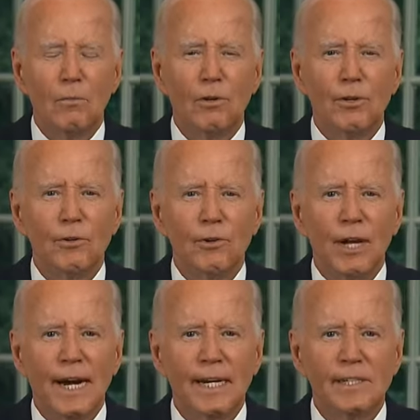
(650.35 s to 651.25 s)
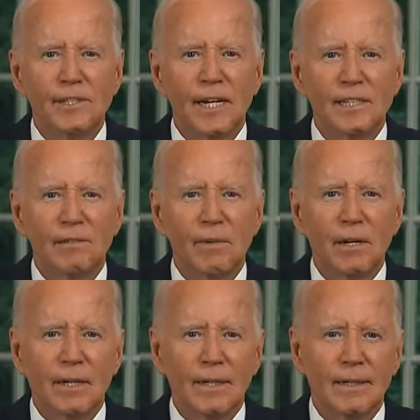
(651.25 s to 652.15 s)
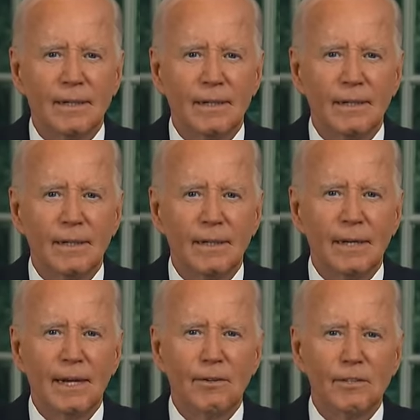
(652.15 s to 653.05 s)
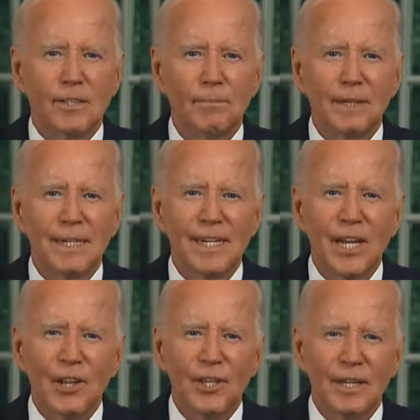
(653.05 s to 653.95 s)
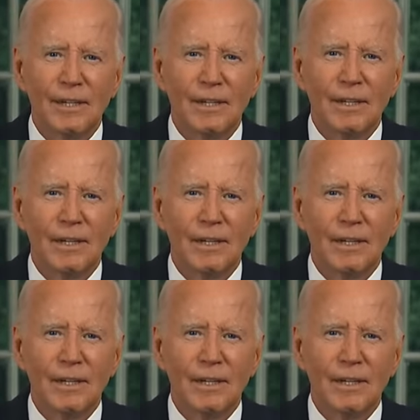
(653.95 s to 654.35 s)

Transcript: We're the United States of America, and there's simply nothing,